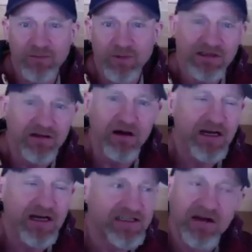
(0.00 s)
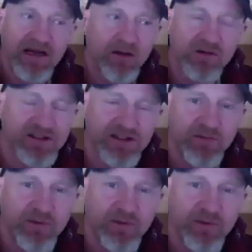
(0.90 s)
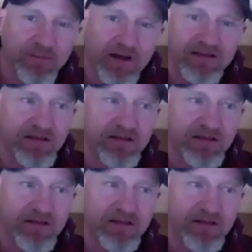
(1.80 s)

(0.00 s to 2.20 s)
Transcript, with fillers: But the guy last night, he wasn't stupid by any means.